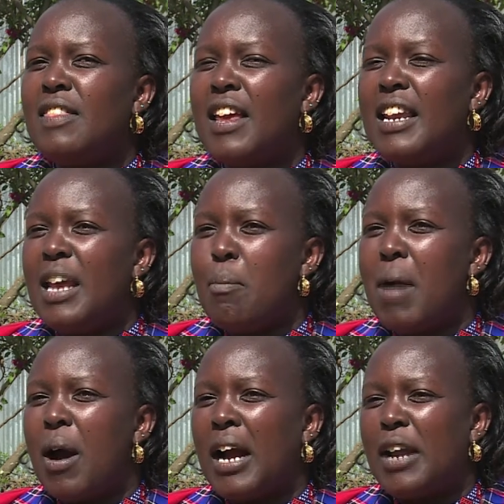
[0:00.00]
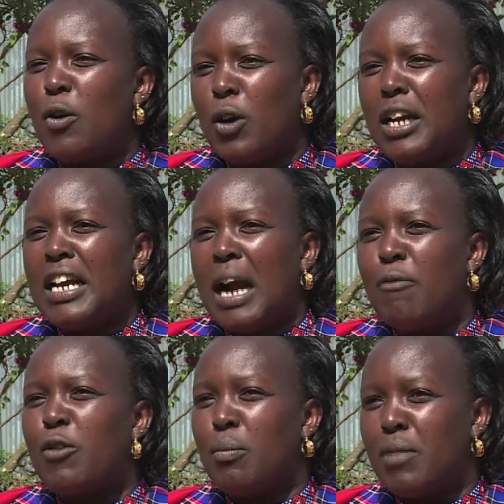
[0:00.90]
the labor can only come
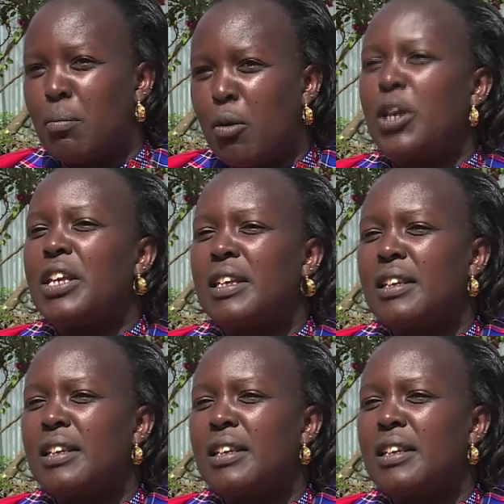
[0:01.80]
from the boy.